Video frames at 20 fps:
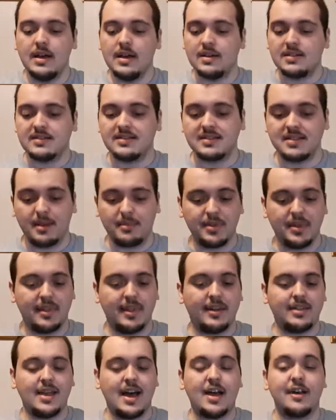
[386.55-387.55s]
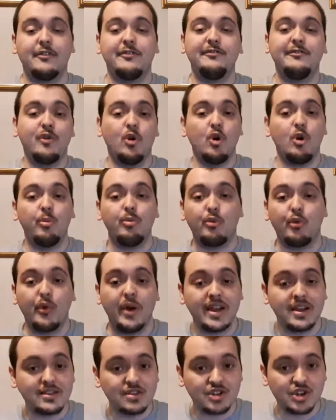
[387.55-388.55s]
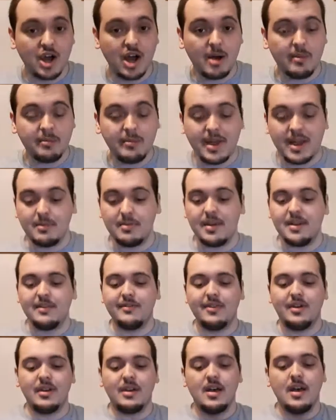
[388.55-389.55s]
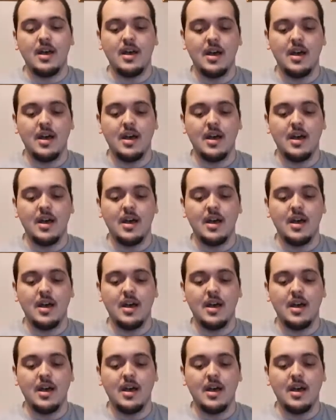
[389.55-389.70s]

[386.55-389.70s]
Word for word: something like that, a full brake job maybe even,